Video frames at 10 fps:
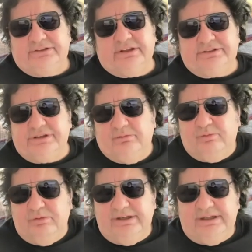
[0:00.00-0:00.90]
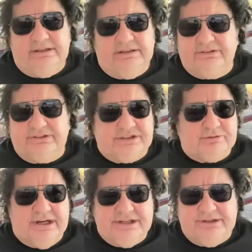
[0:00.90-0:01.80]
such a weird
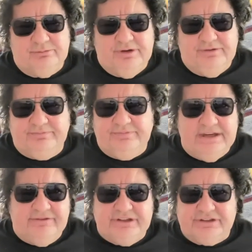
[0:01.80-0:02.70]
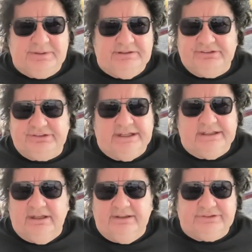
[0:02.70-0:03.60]
situation that we've never experienced in our
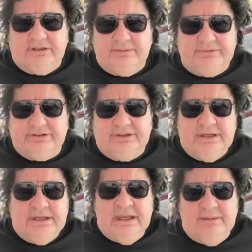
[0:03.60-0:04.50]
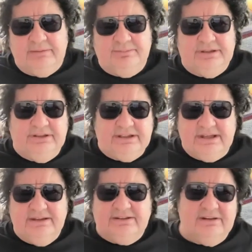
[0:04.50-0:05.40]
lifetimes. But
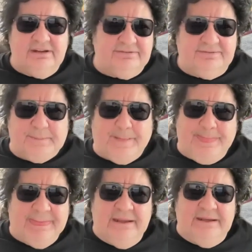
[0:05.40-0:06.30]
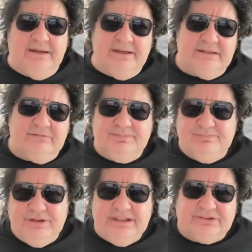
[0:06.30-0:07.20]
it kind of, I don't know, with
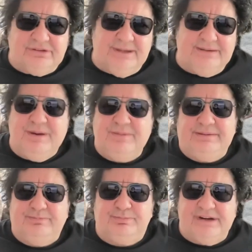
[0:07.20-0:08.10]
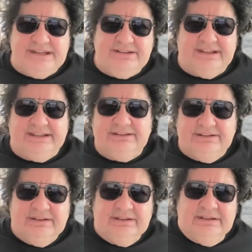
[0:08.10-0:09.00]
me, it sort of made me a bit brain dead.
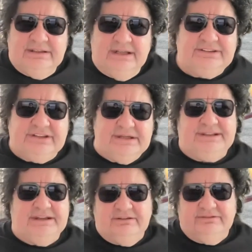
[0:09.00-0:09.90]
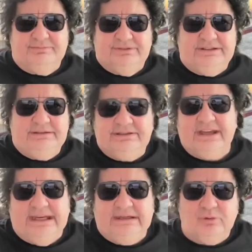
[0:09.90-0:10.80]
I just seem to be going from
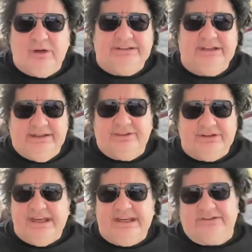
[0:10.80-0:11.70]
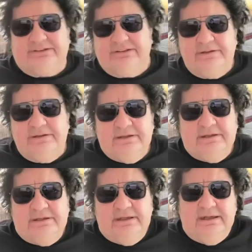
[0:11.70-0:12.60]
one day to the next.
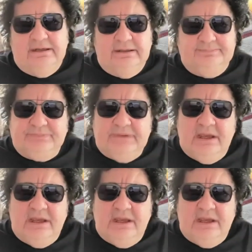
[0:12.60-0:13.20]
Hmm.